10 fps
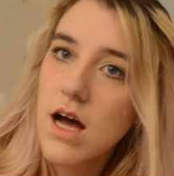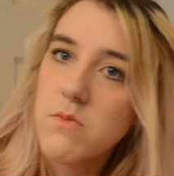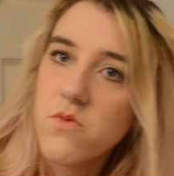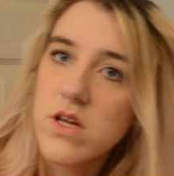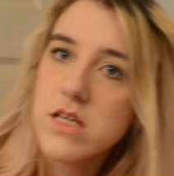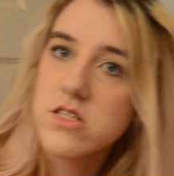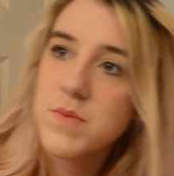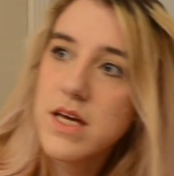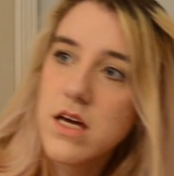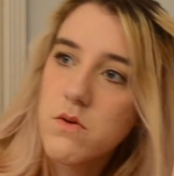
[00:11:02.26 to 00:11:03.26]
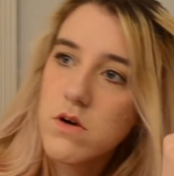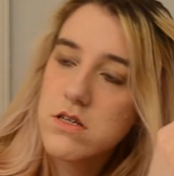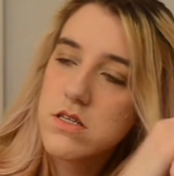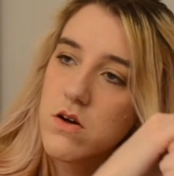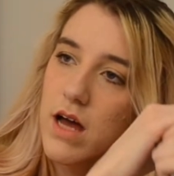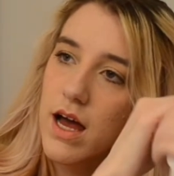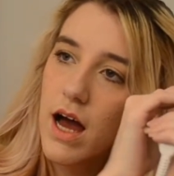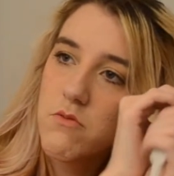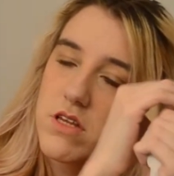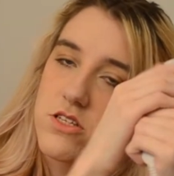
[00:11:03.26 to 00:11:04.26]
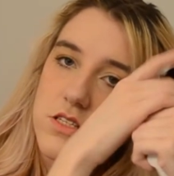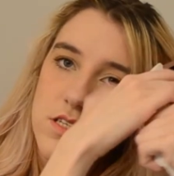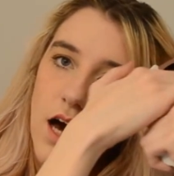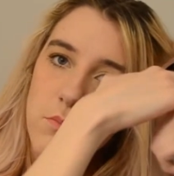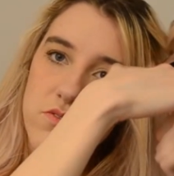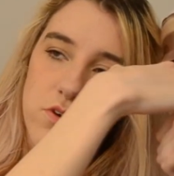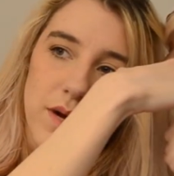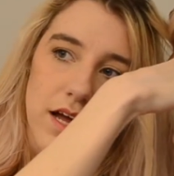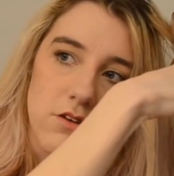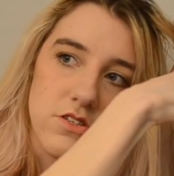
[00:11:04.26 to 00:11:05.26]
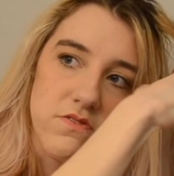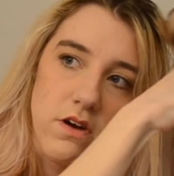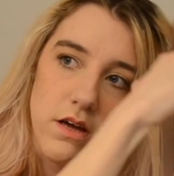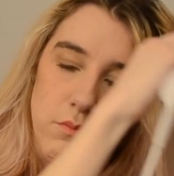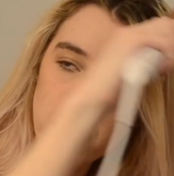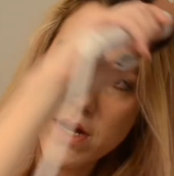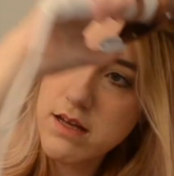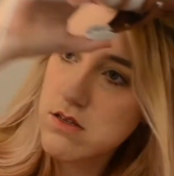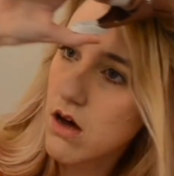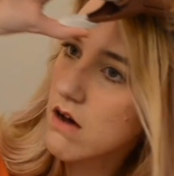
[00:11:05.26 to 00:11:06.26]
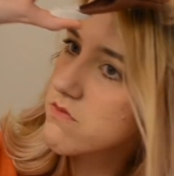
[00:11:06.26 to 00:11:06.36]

I'm really just making it worse. Okay, I really should stop before my hair just fucking breaks off,